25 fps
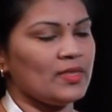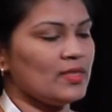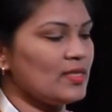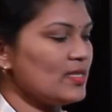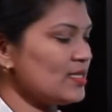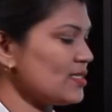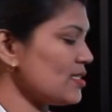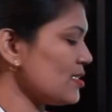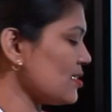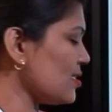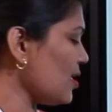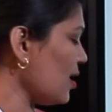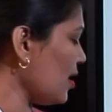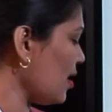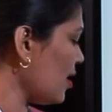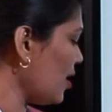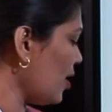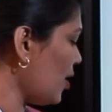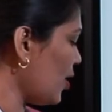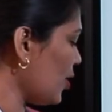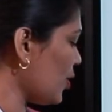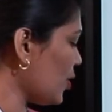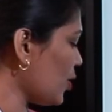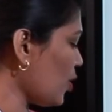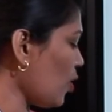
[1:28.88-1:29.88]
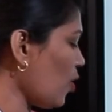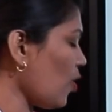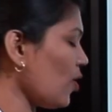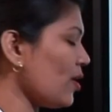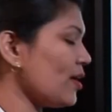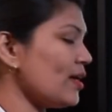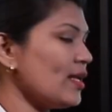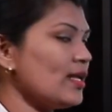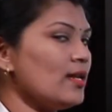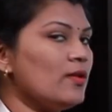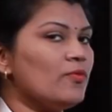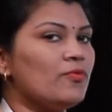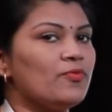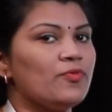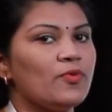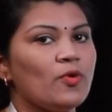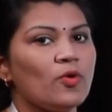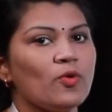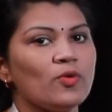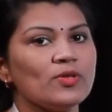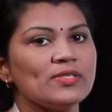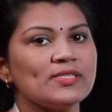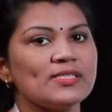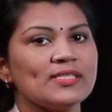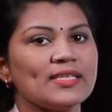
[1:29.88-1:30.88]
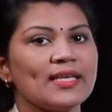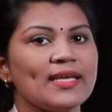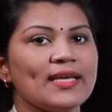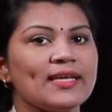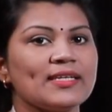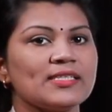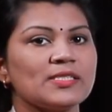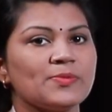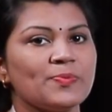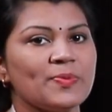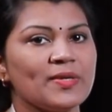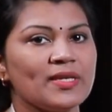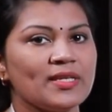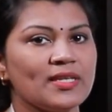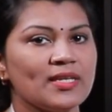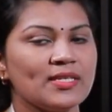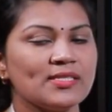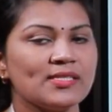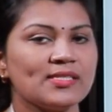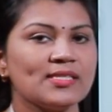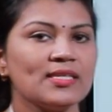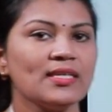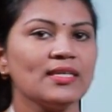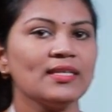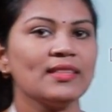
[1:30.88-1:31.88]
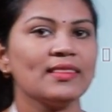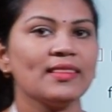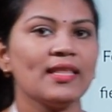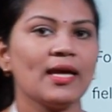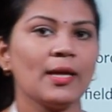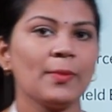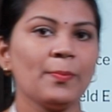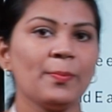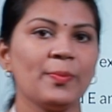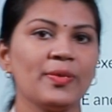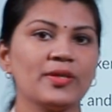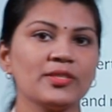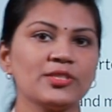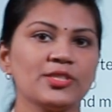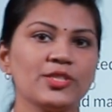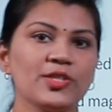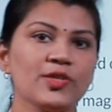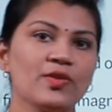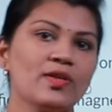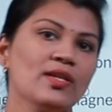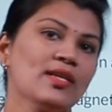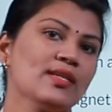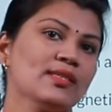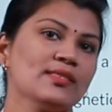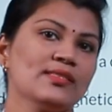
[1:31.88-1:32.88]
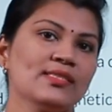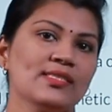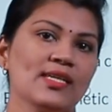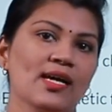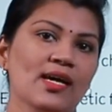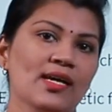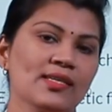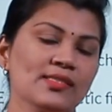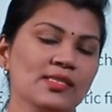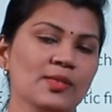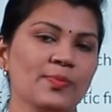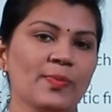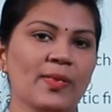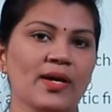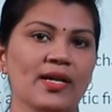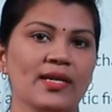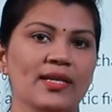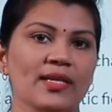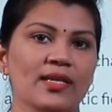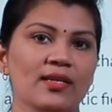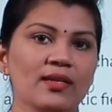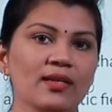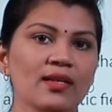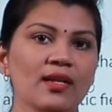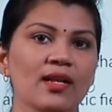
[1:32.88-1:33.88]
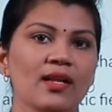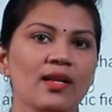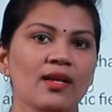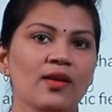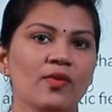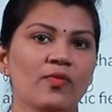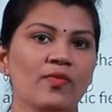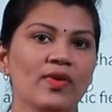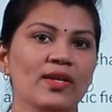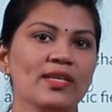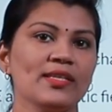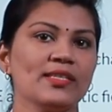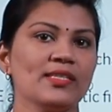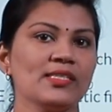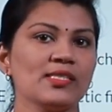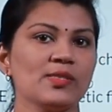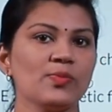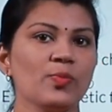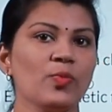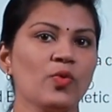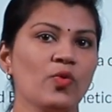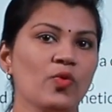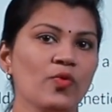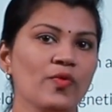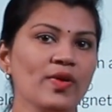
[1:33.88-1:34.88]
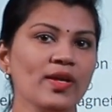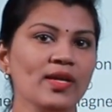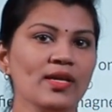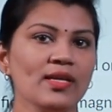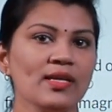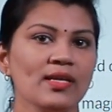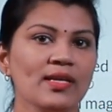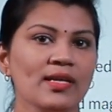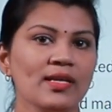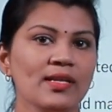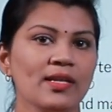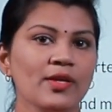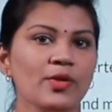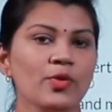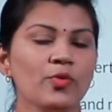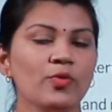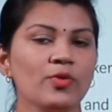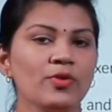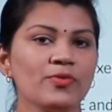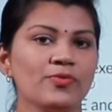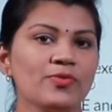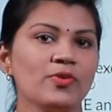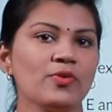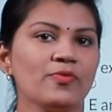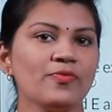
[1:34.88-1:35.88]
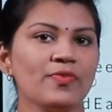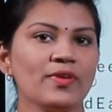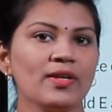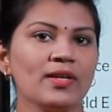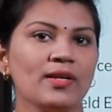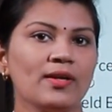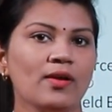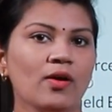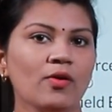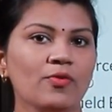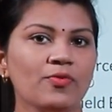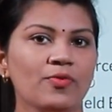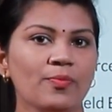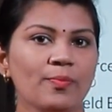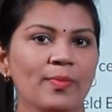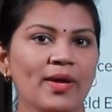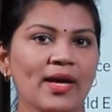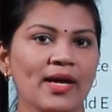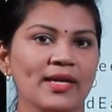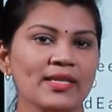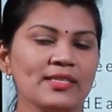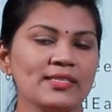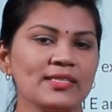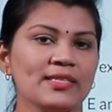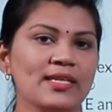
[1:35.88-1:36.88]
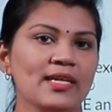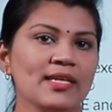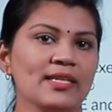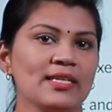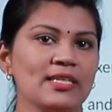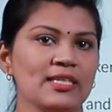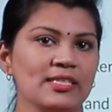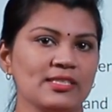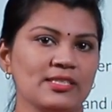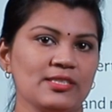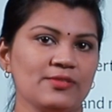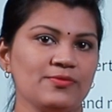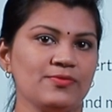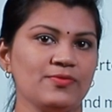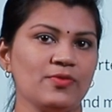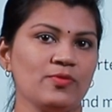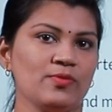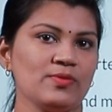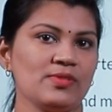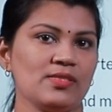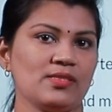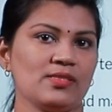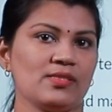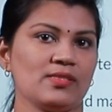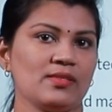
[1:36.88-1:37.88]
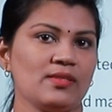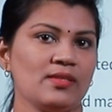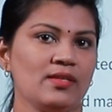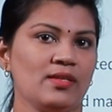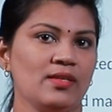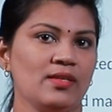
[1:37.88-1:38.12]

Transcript: This is the total force experiencing that particular charged particle while it is moving in a uniform field of magnetic and electric forces.